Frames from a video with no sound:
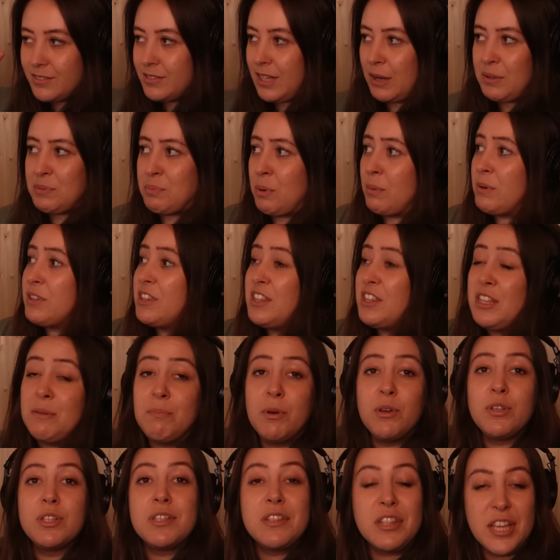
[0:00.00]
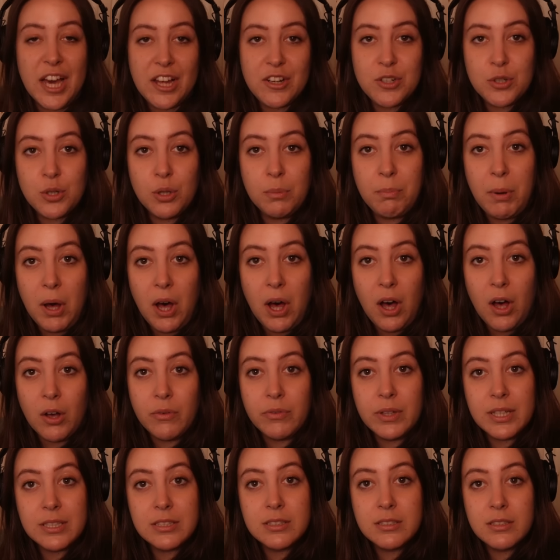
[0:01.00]
that was probably the most theatrical part
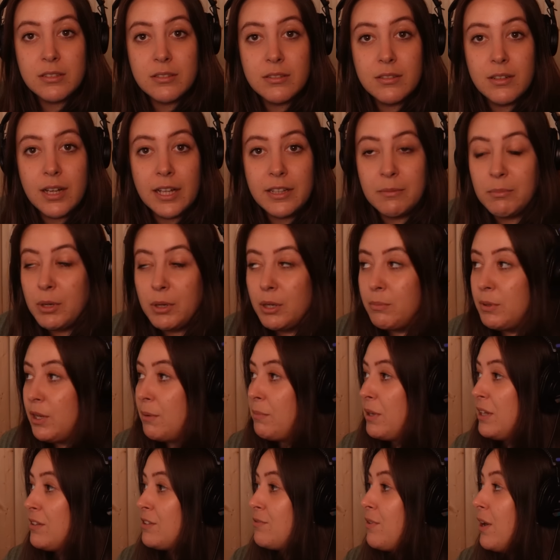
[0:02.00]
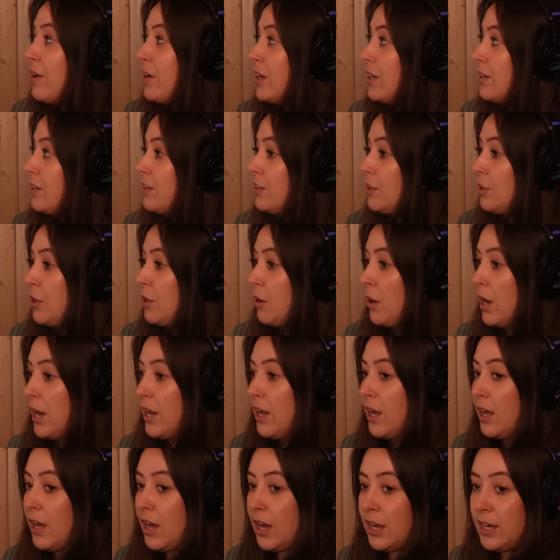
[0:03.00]
of this at the moment. I mean, it's very, you know,
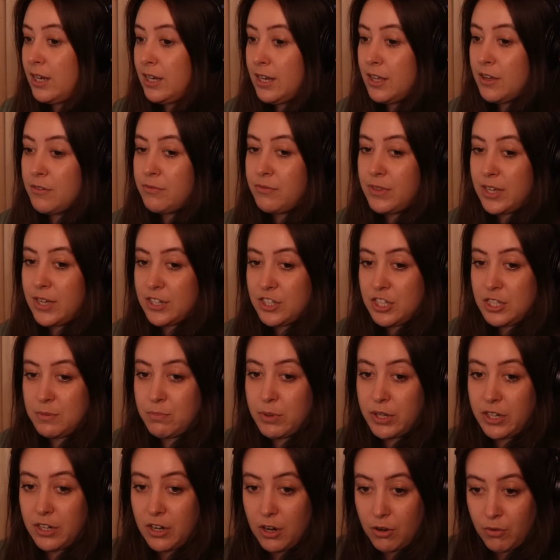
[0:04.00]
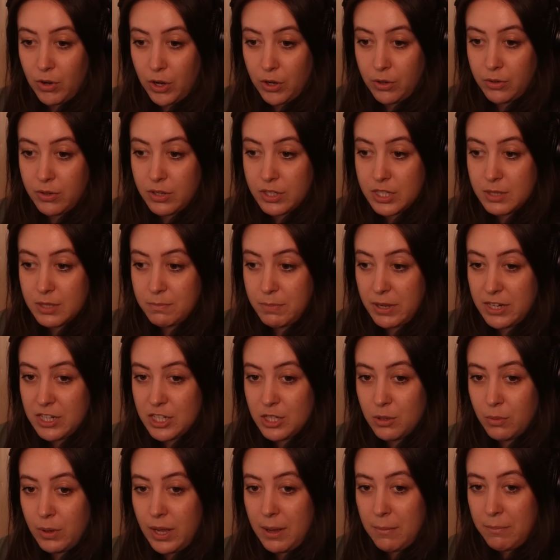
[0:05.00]
I love that she's bringing her own spin
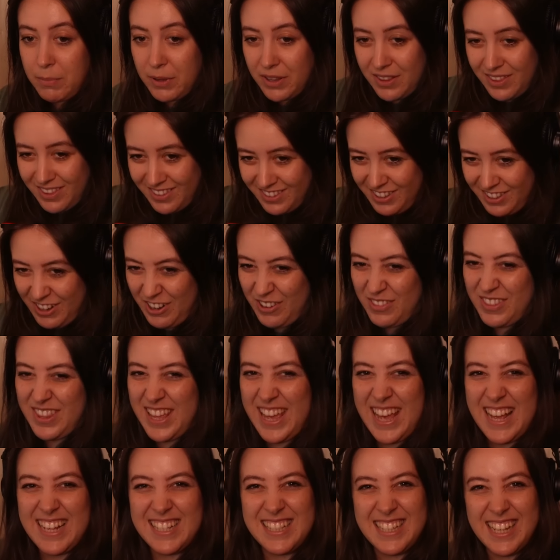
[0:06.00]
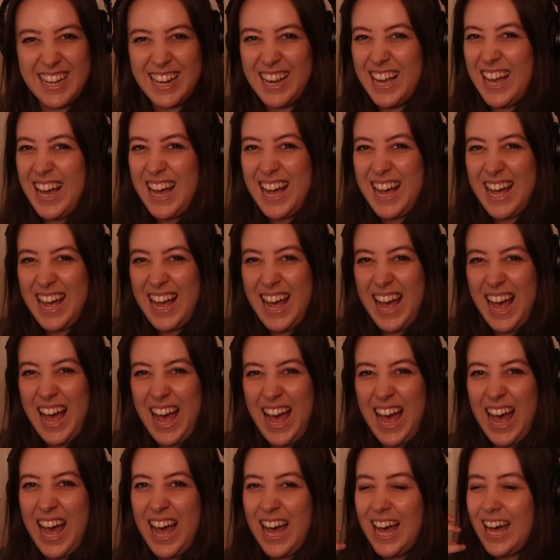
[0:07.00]
to it, but, you know, there's like,
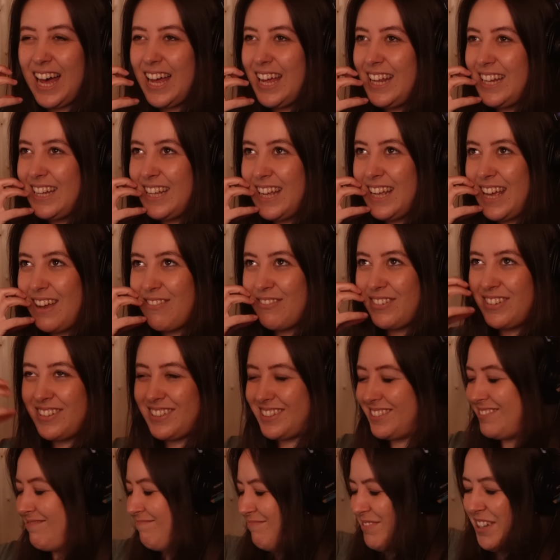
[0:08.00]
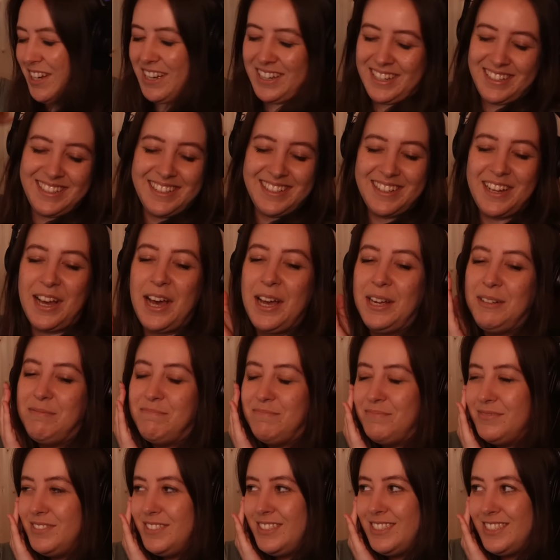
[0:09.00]

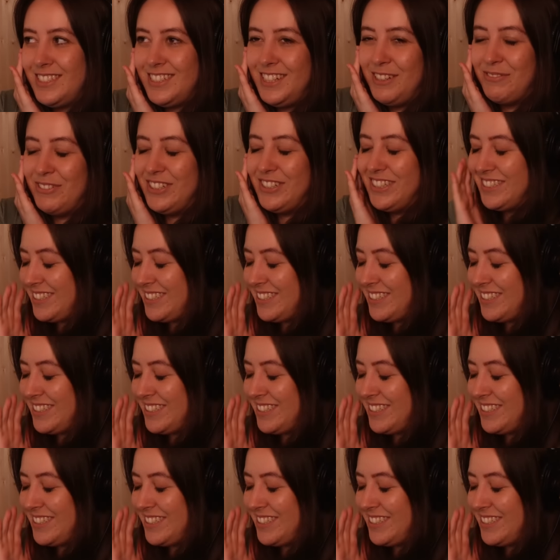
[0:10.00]
I'm just loving